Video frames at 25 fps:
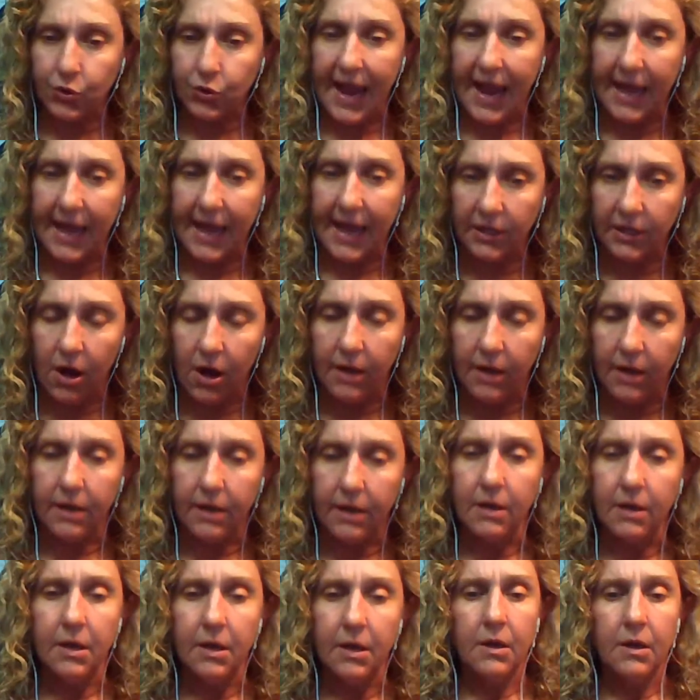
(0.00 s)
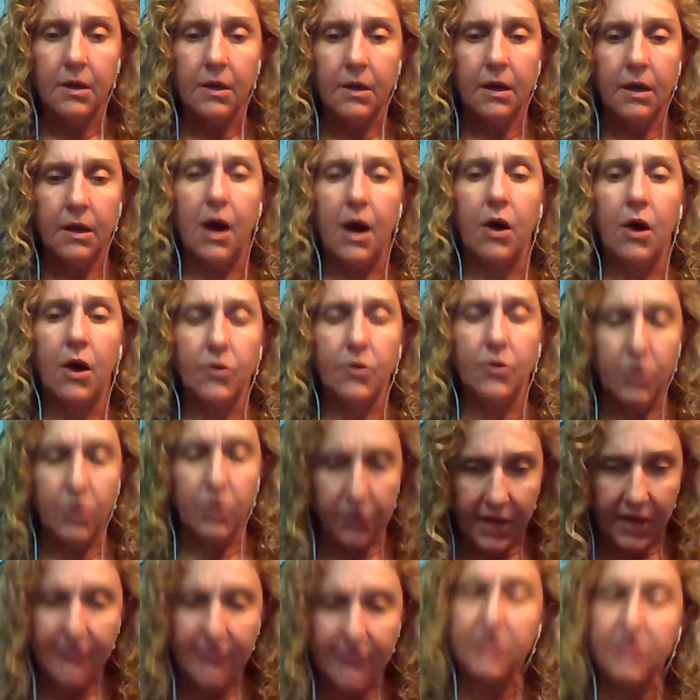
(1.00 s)
analog, you know,
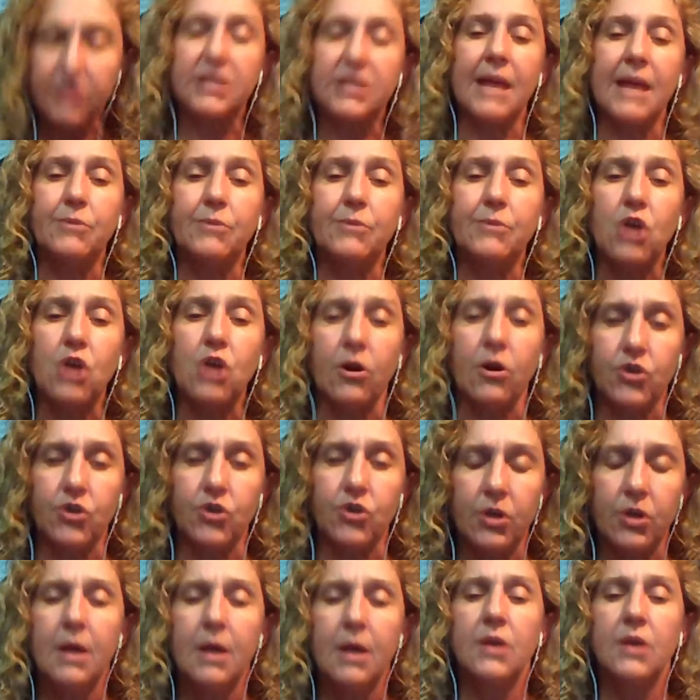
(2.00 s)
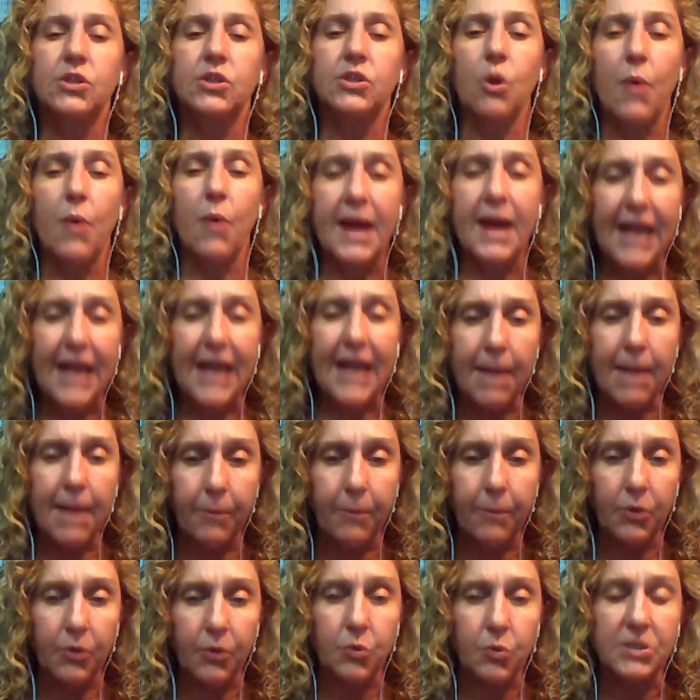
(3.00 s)
the same charge. So what I came
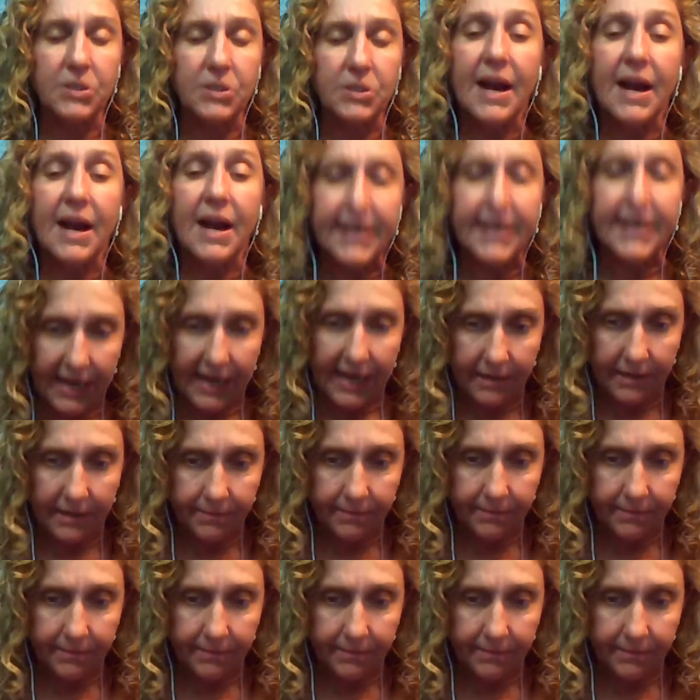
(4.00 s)
up with was chitosan.